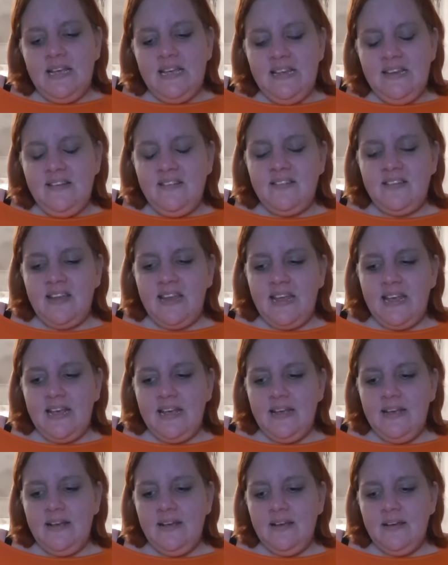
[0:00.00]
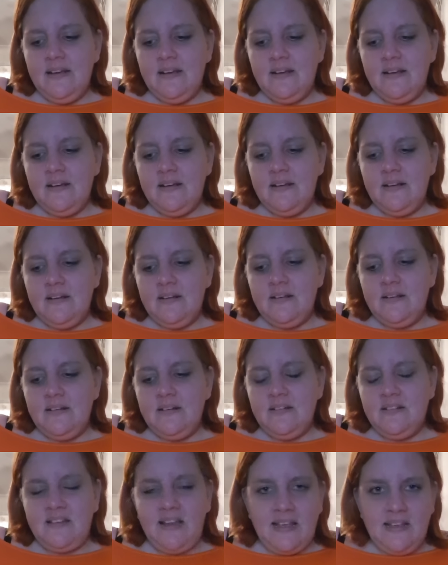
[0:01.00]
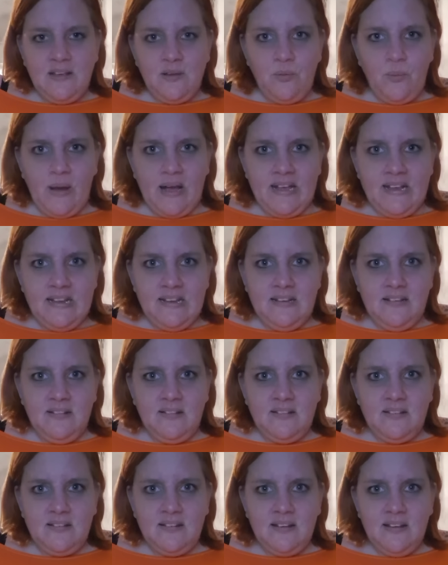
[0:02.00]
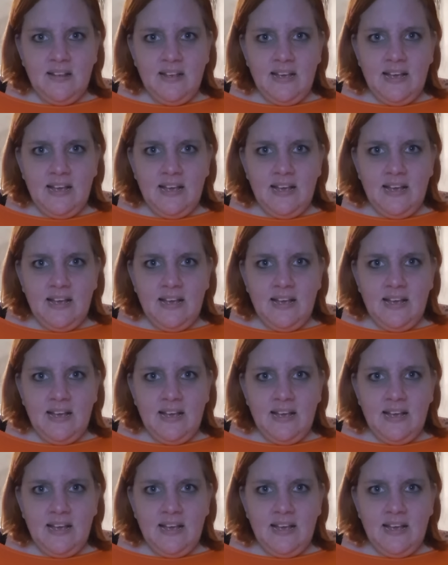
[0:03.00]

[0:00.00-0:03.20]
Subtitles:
eating takeaways